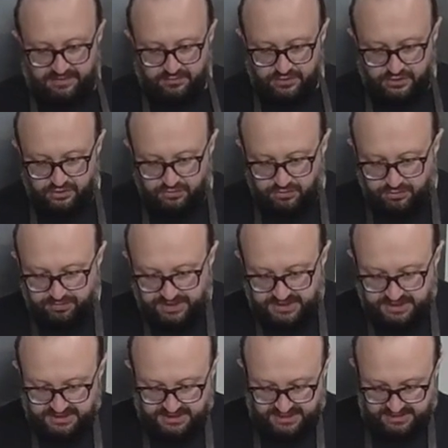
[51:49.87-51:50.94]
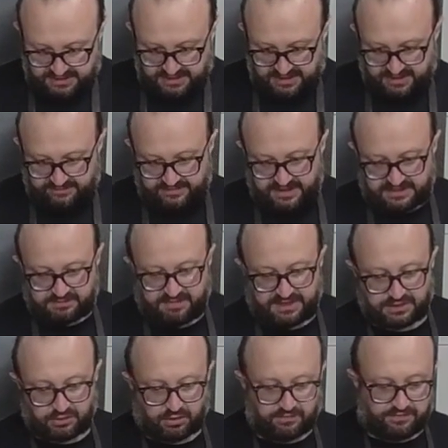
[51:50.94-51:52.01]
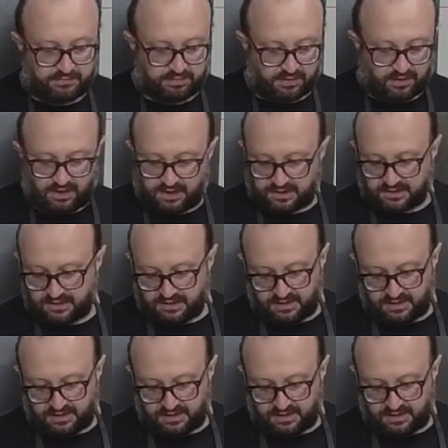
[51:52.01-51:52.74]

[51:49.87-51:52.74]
would do would be just like, if that's my tofu block,